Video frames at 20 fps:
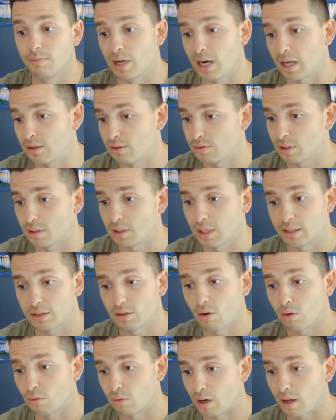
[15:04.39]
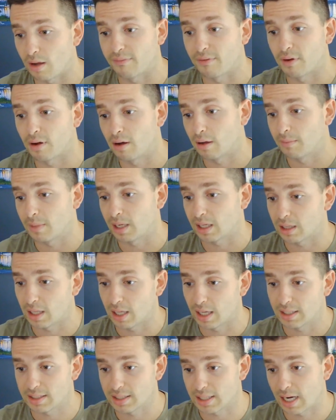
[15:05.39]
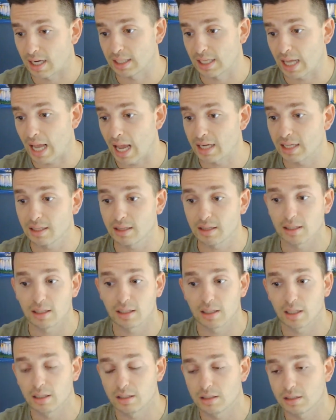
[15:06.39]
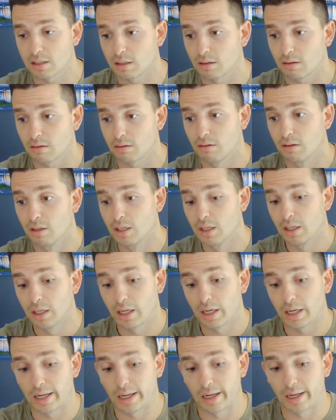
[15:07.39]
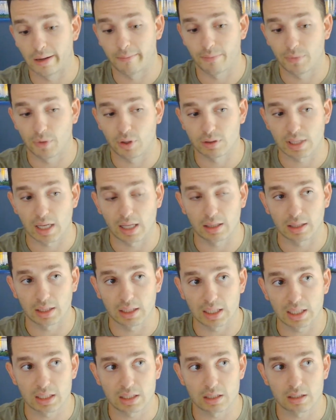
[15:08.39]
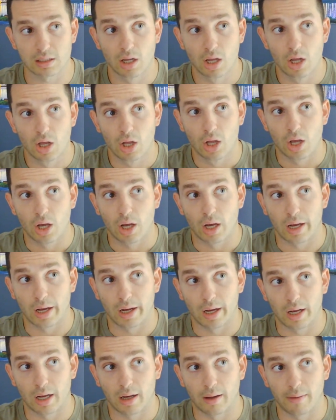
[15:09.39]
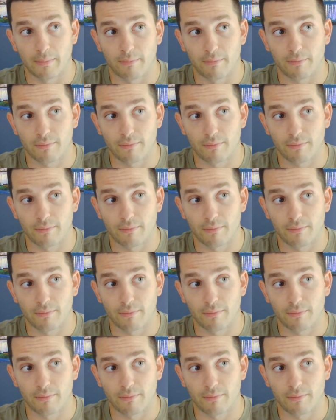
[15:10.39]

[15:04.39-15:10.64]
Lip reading: But I usually like to hold off on my clients signing anything until there's at least a